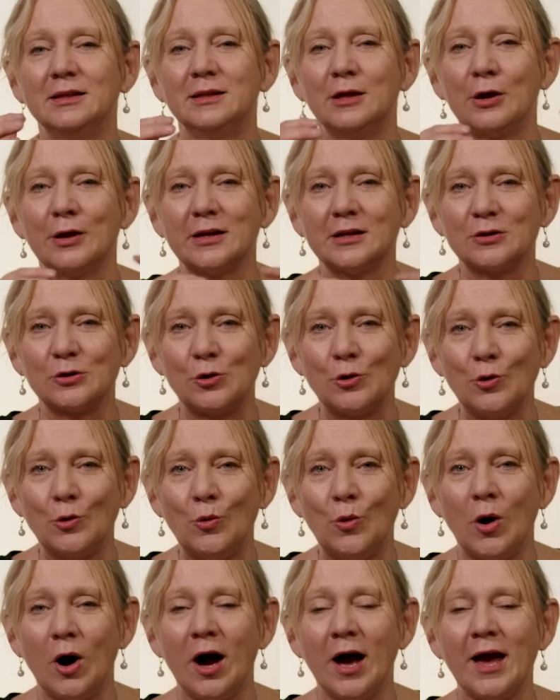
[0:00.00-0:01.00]
that
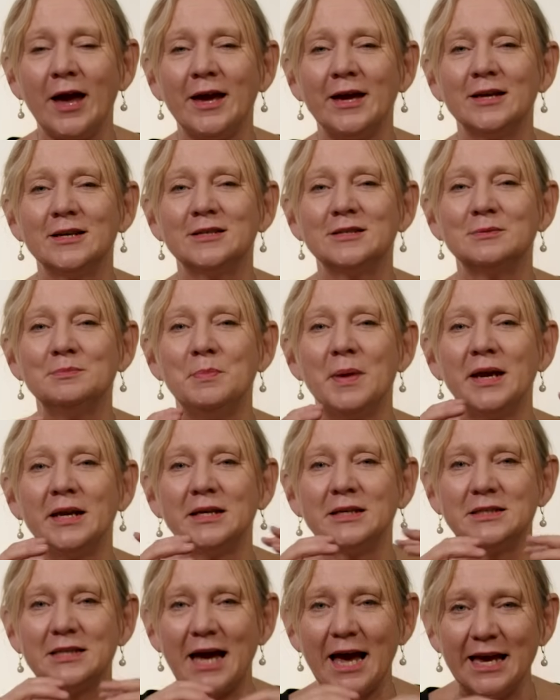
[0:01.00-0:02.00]
quiet
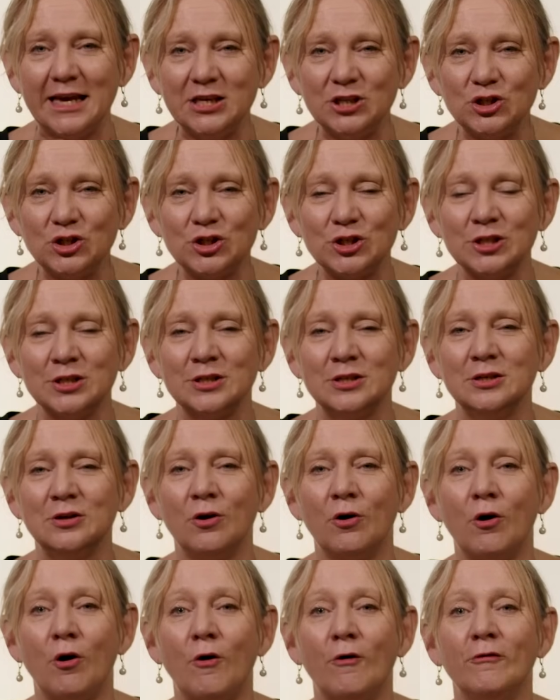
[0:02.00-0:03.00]

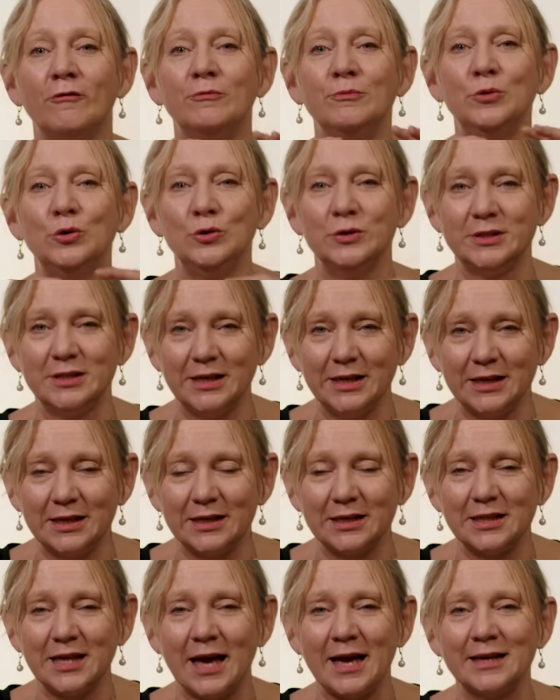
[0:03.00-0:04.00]
meditation of
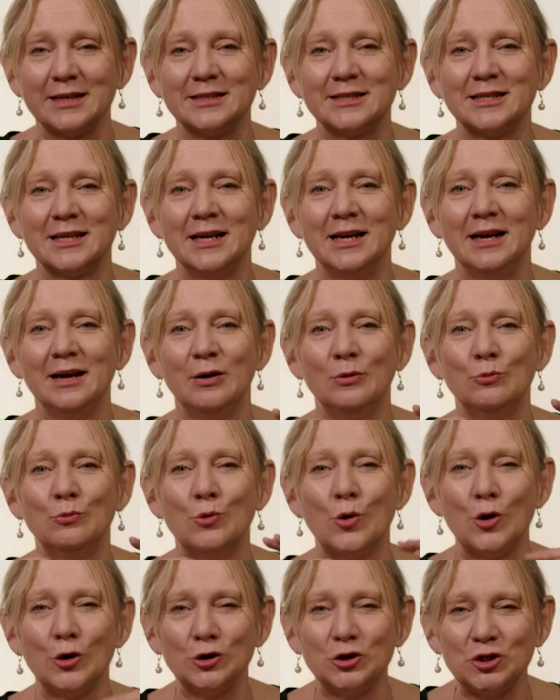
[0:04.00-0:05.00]
music, that
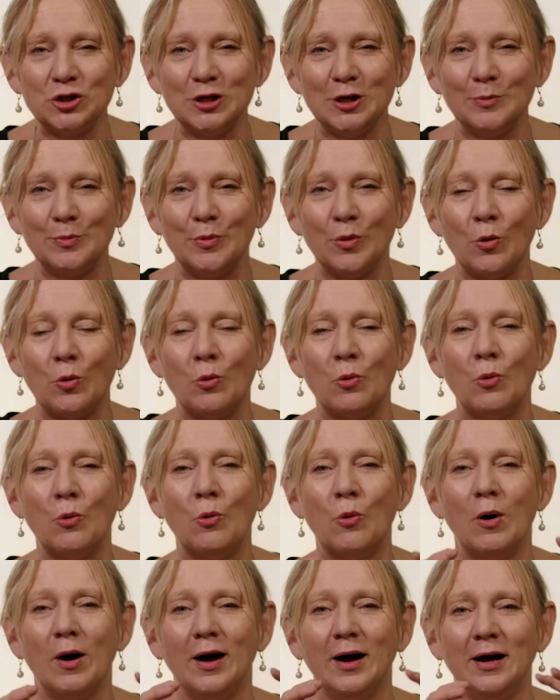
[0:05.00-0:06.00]
worship,
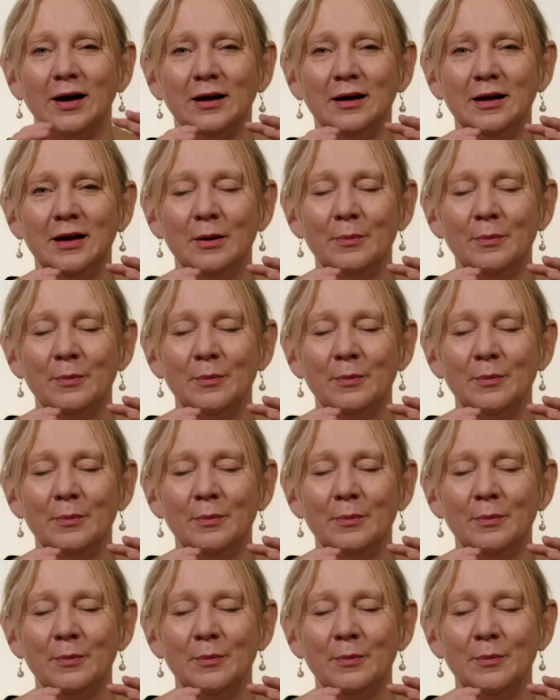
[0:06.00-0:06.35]
awe.